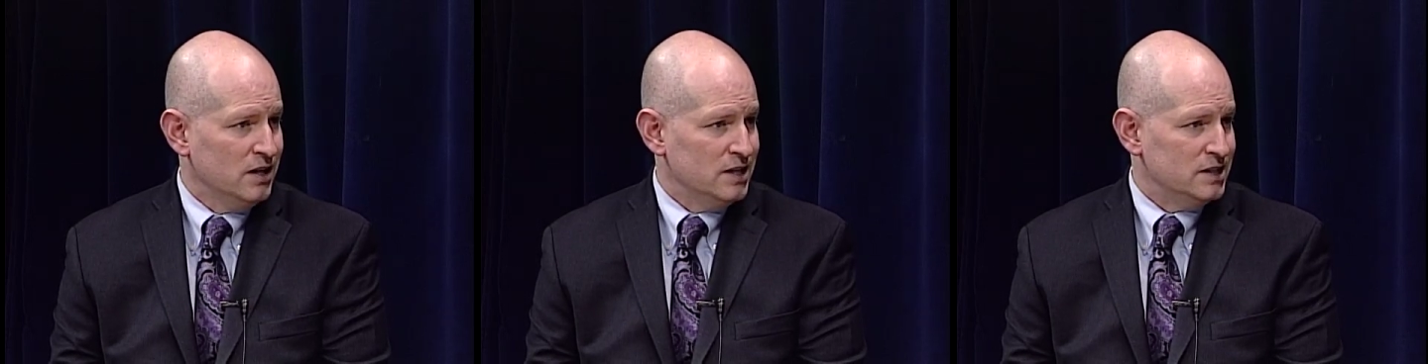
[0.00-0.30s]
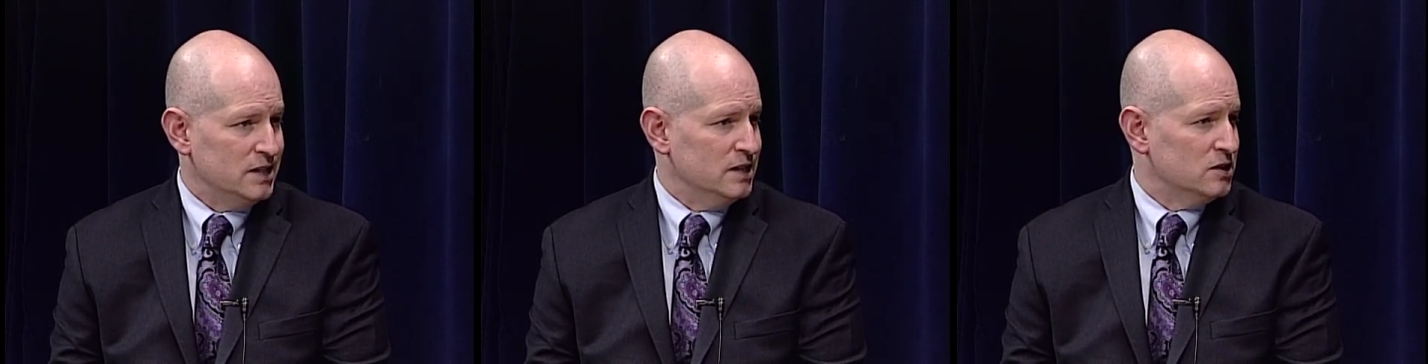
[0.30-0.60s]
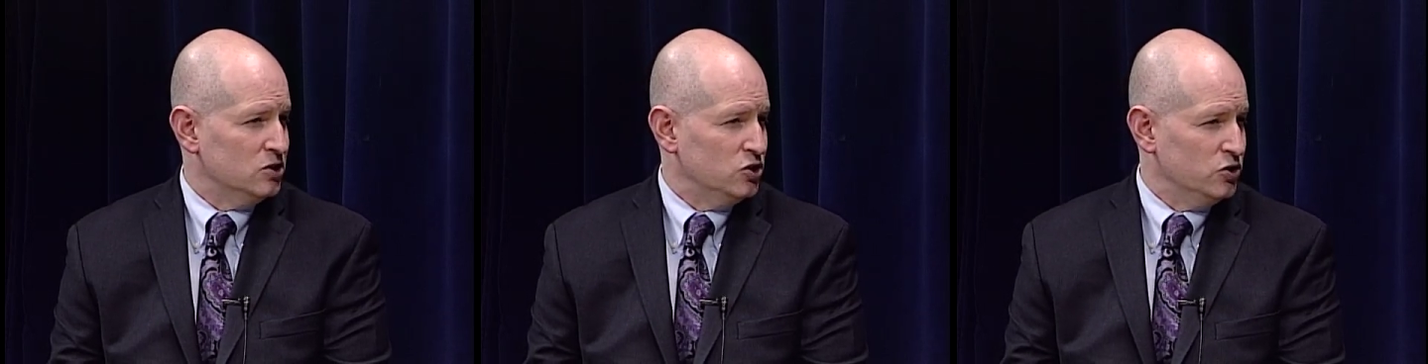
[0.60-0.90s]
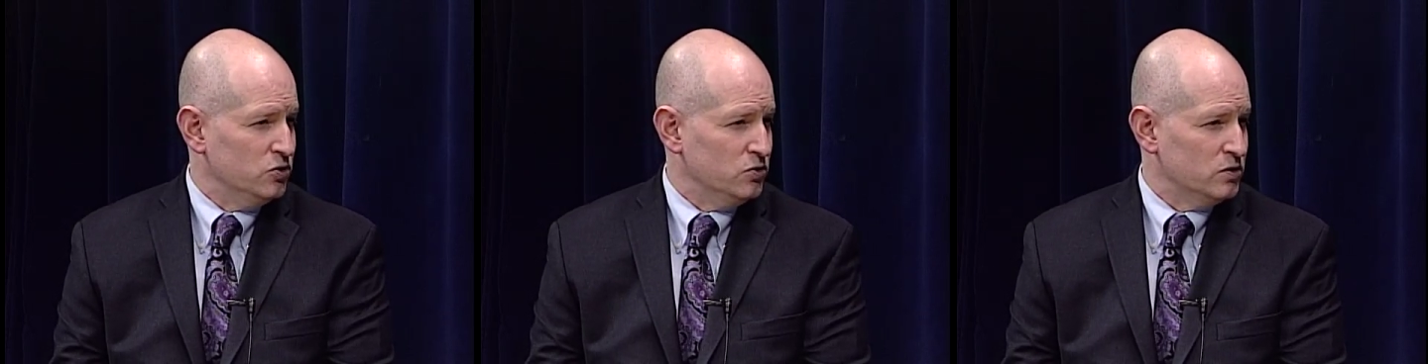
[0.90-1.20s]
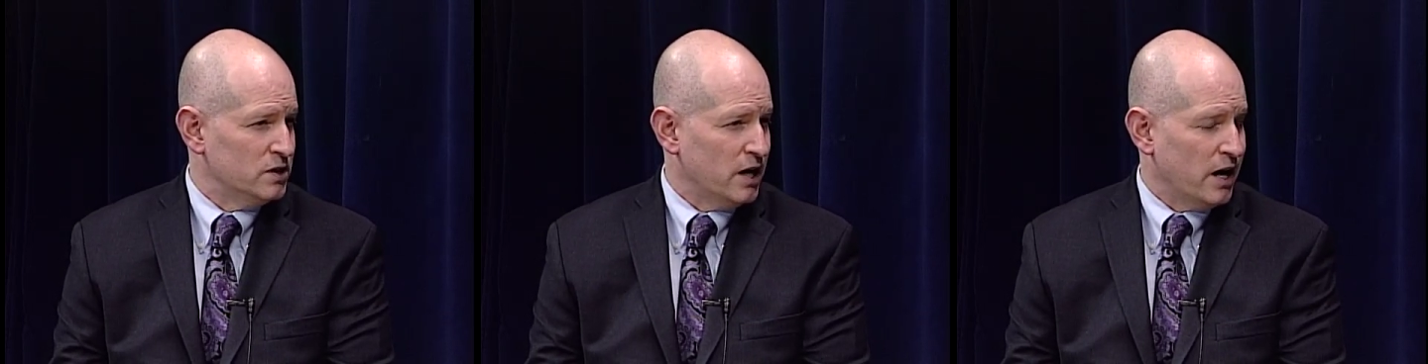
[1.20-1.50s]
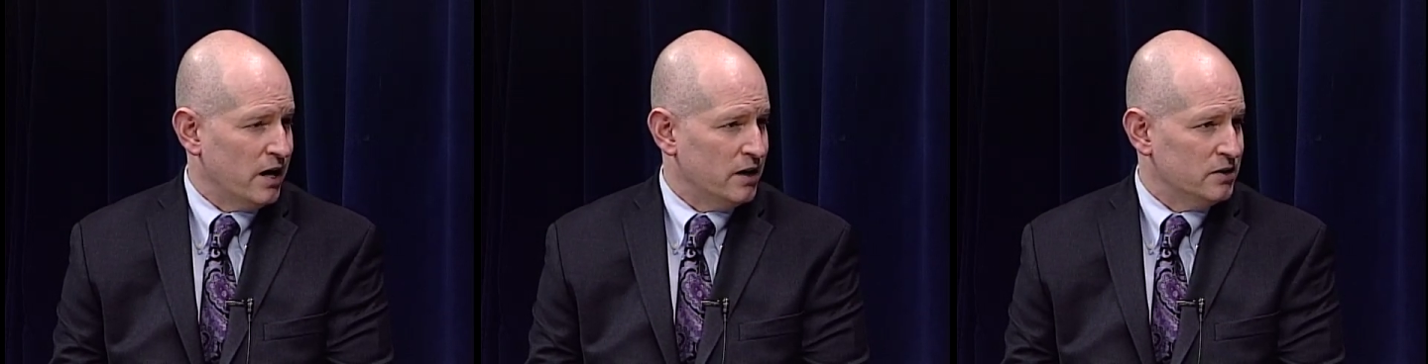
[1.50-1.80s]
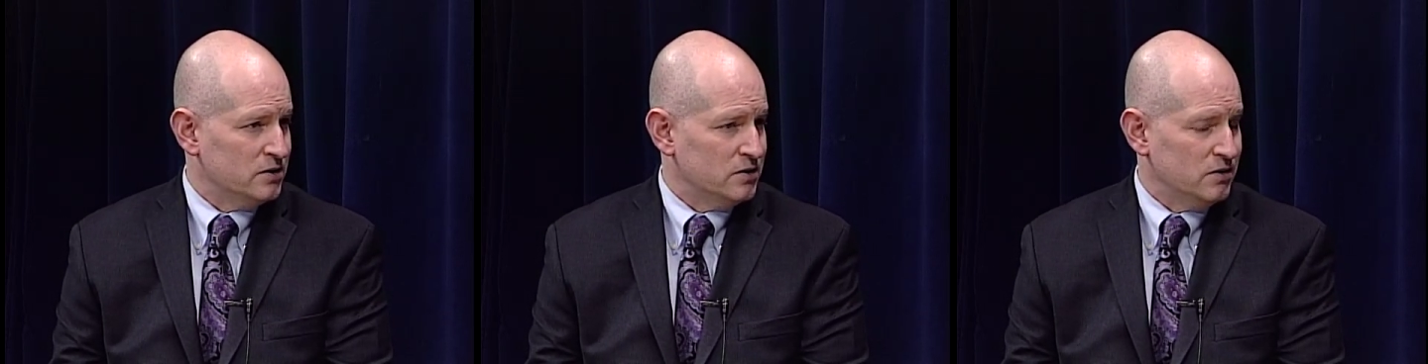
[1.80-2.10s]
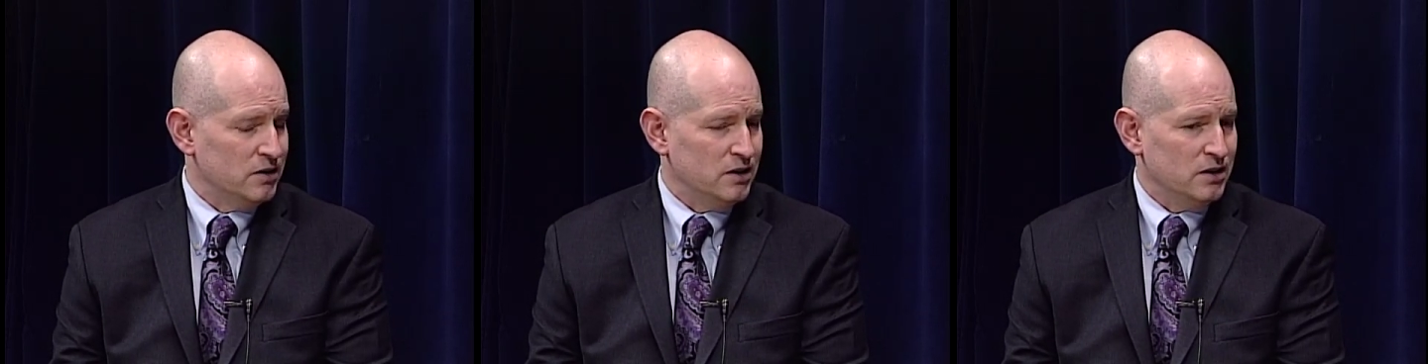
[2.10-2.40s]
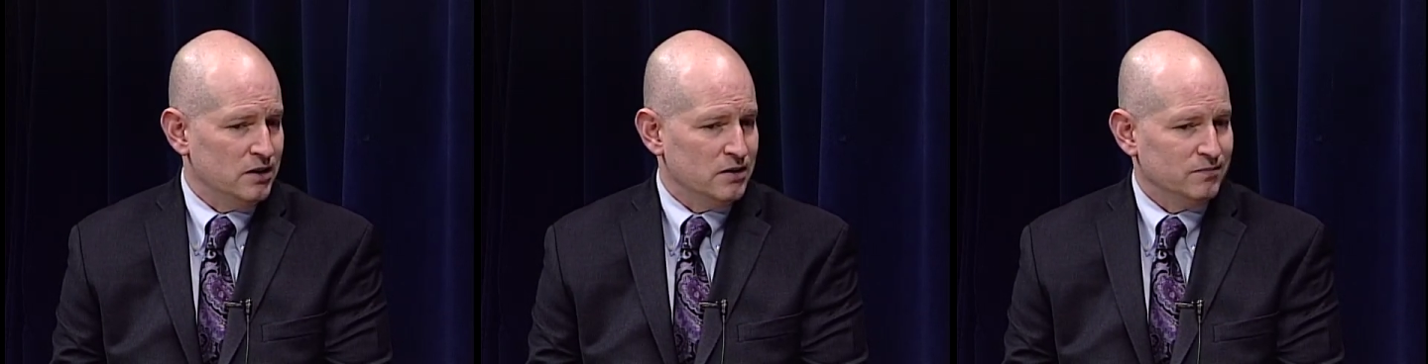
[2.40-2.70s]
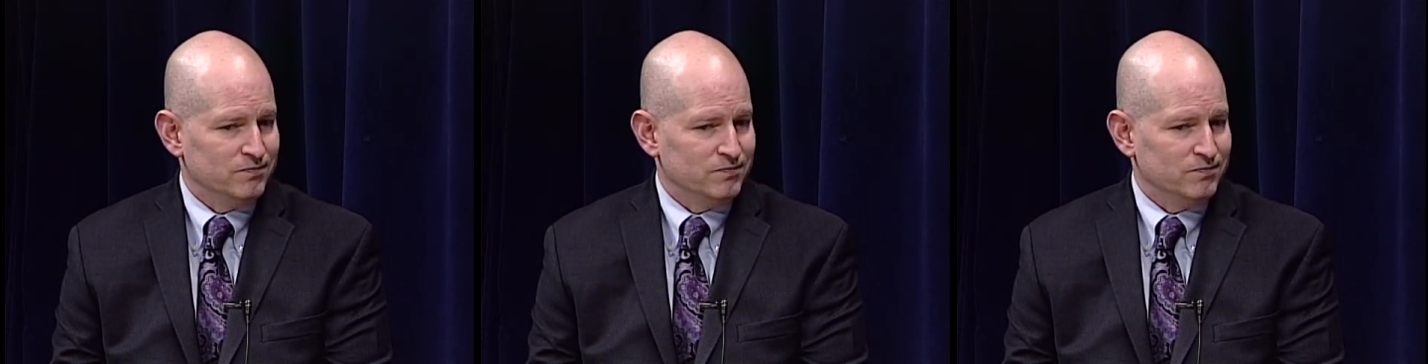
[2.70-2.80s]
sees the Jews as the